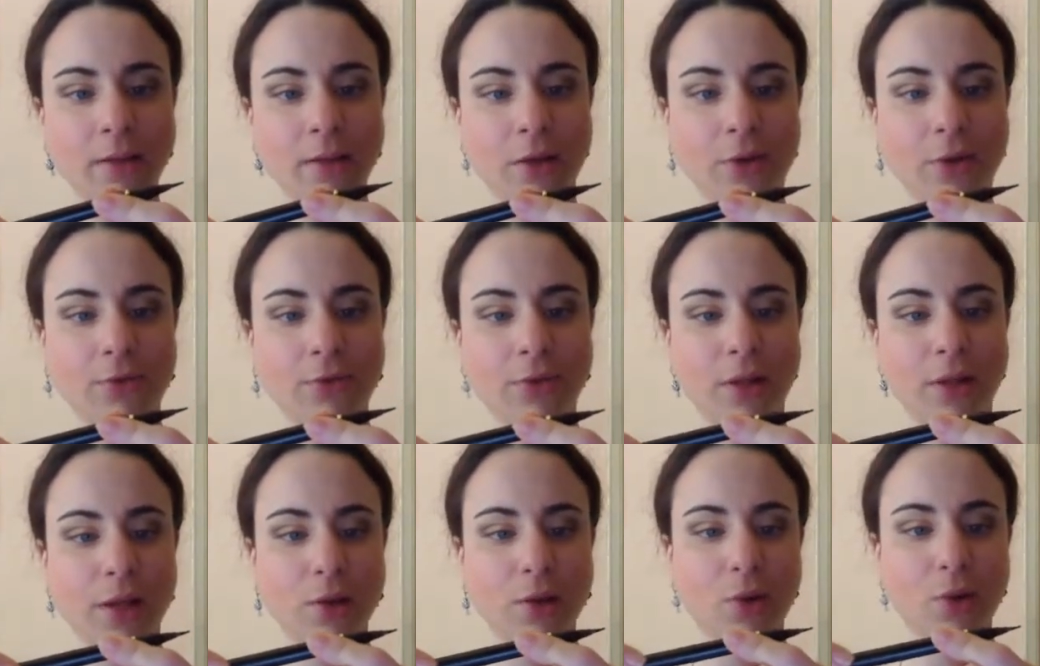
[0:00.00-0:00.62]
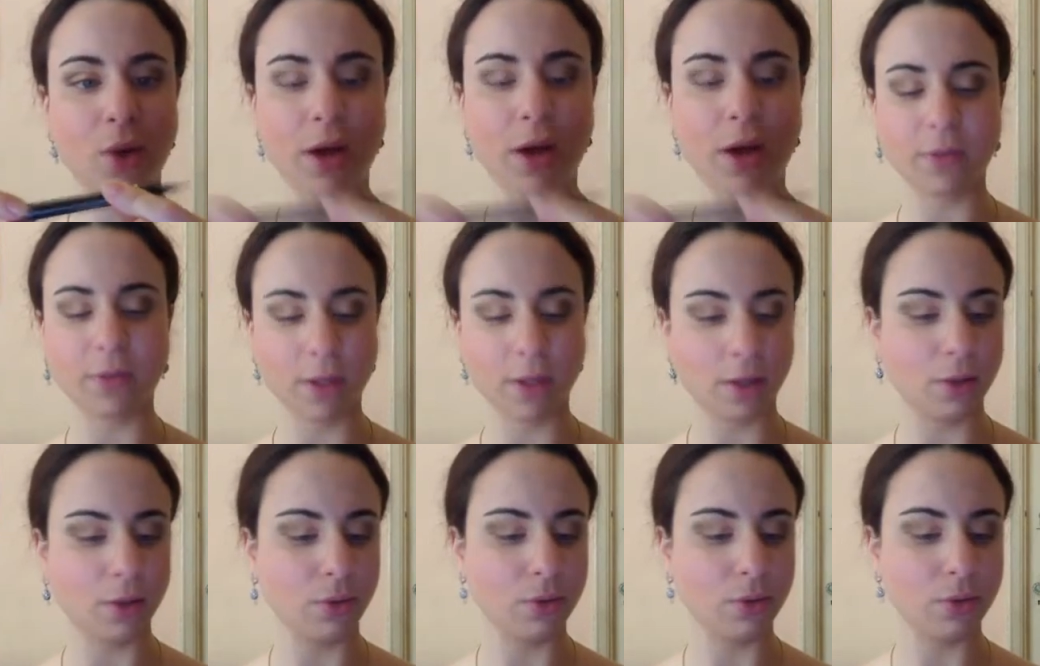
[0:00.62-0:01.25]
so don't feel like you to
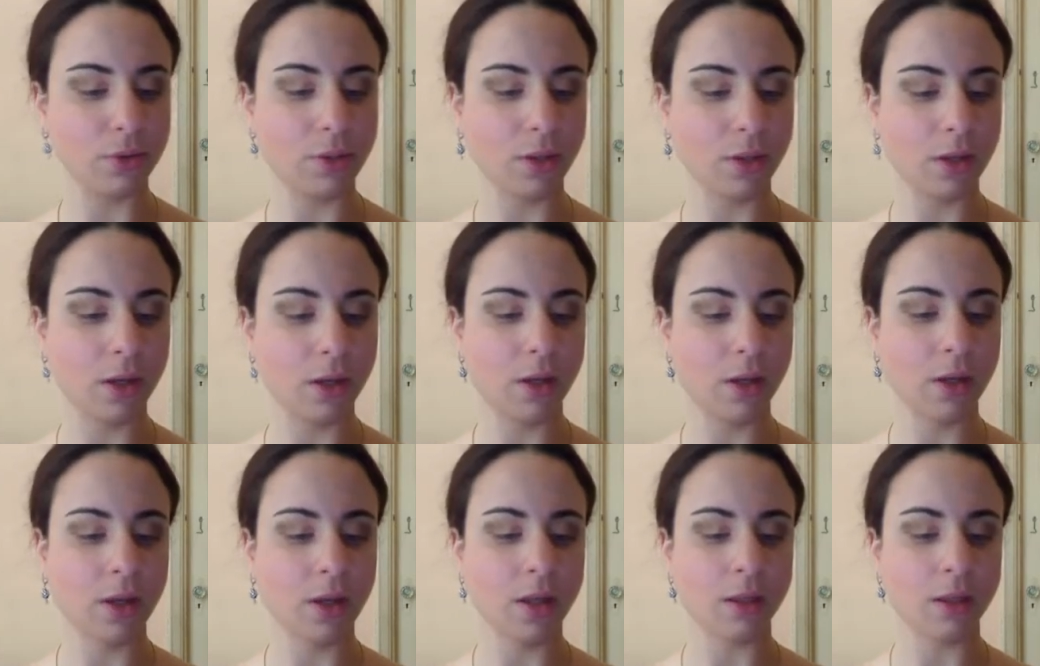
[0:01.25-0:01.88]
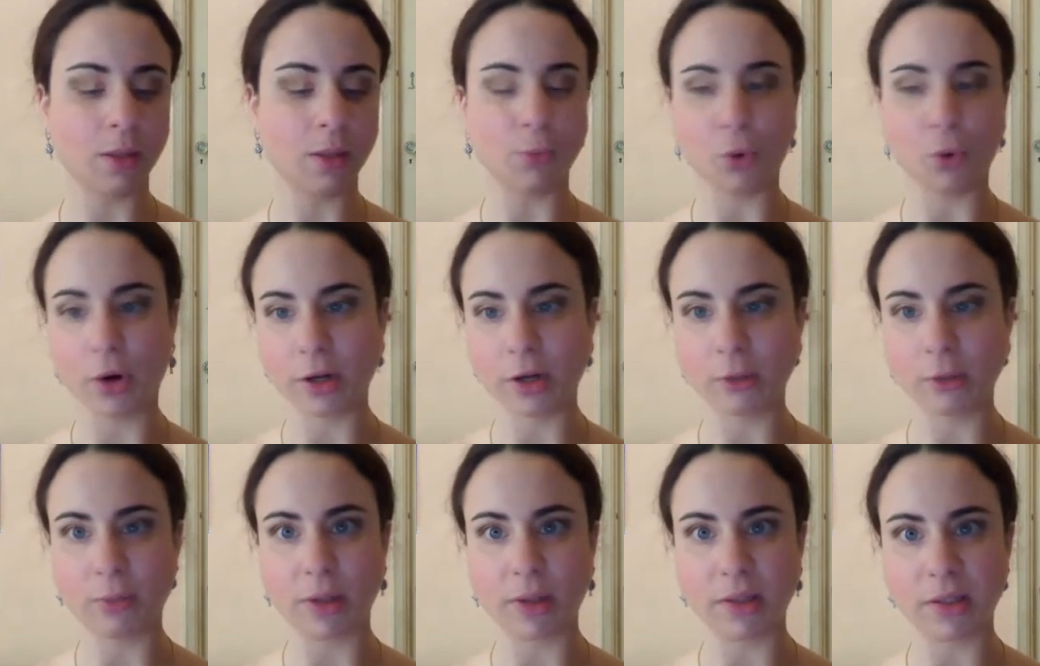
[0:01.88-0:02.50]
use the more
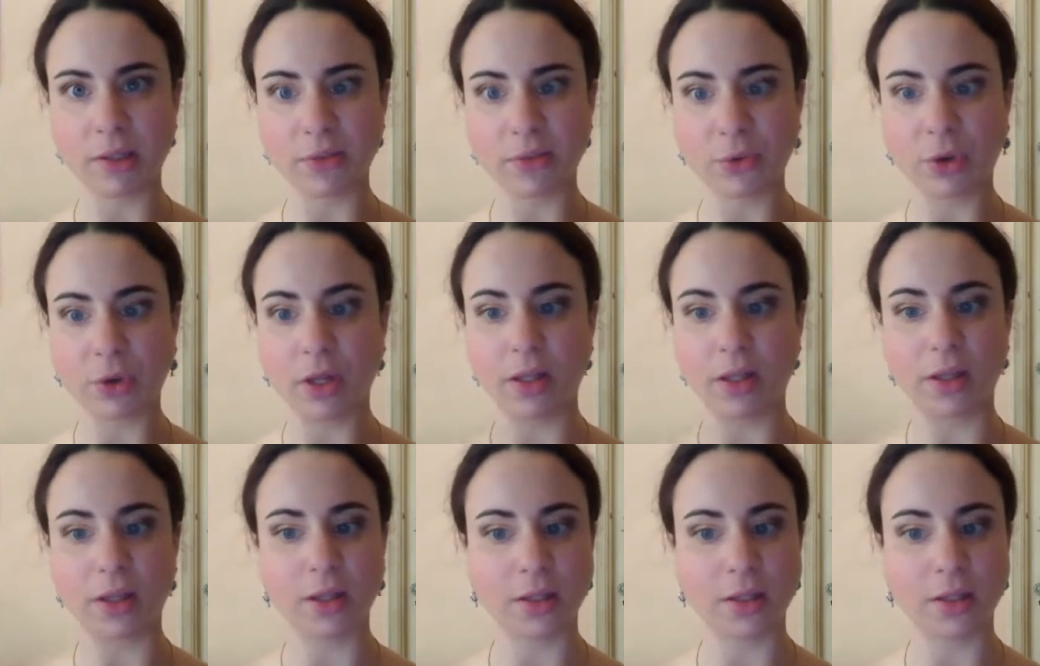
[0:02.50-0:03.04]
expensive one.